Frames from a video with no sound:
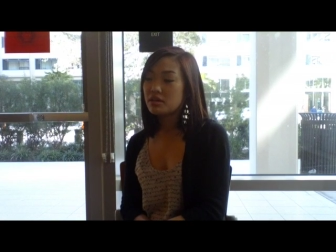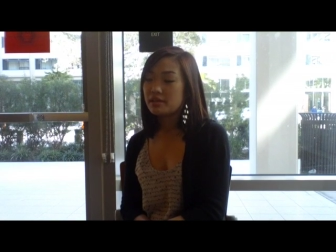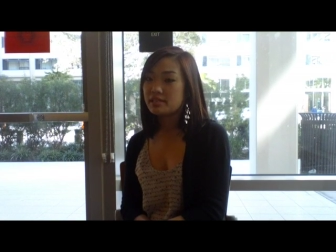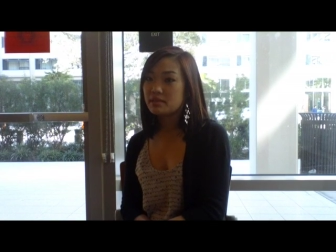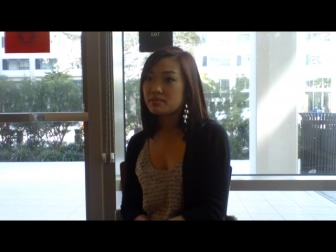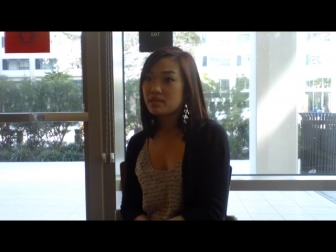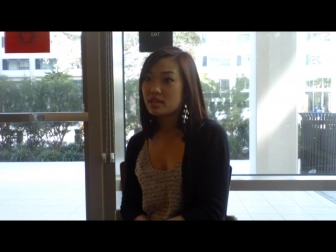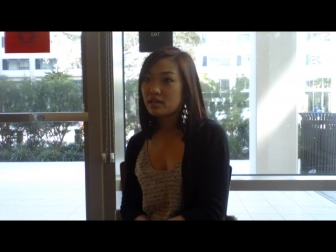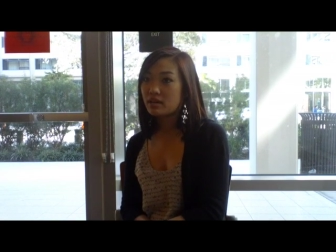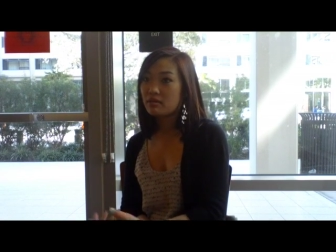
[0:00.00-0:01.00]
It seems
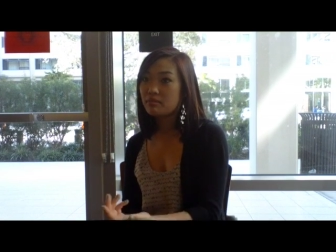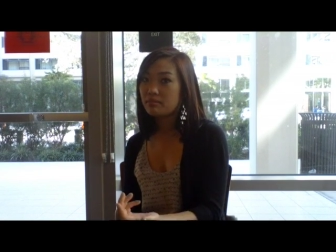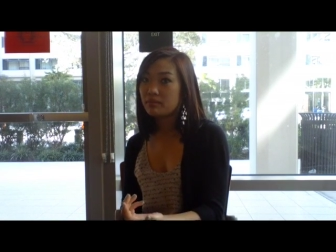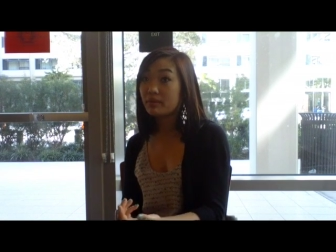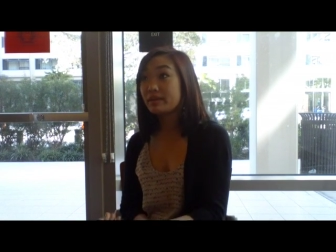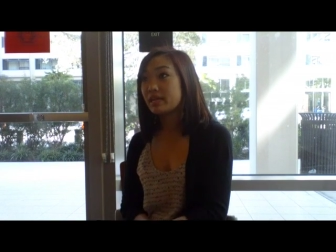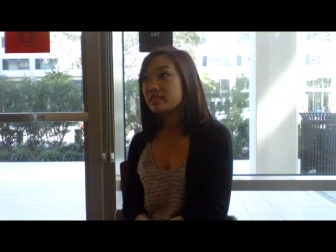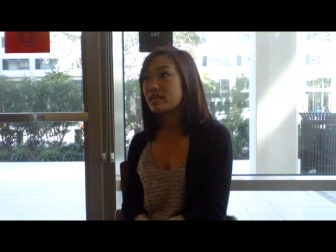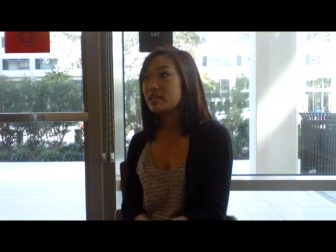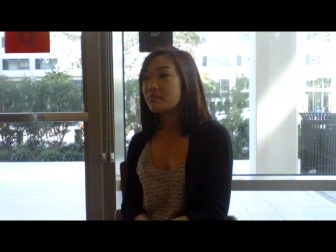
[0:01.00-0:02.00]
like on my
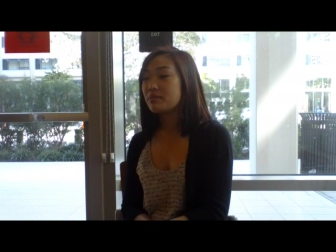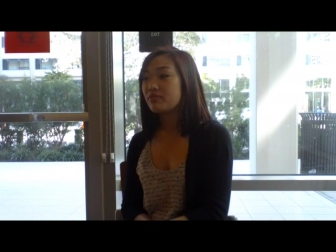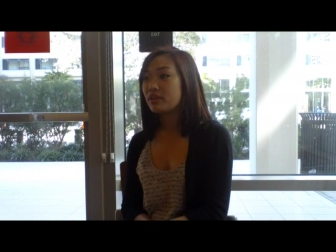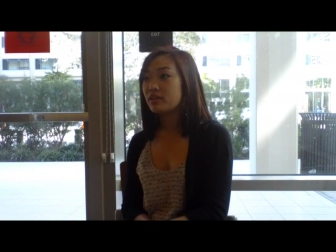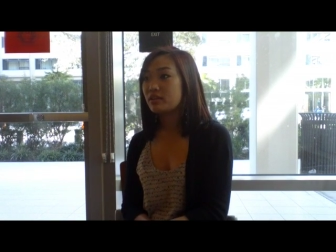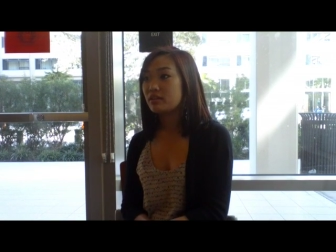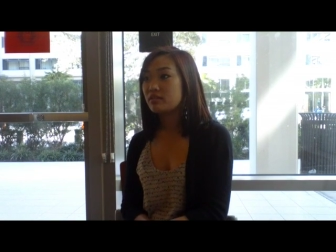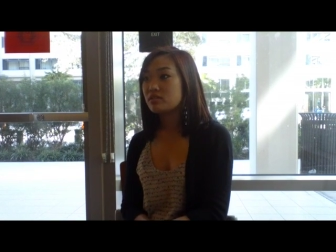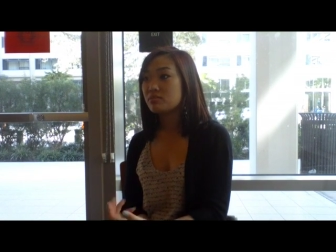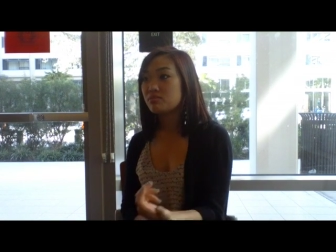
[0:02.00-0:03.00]
dad's side he befriended
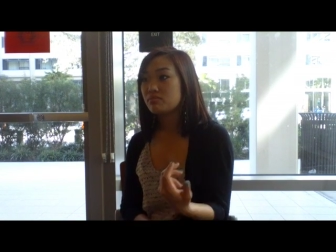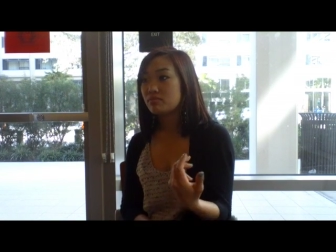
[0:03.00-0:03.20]
some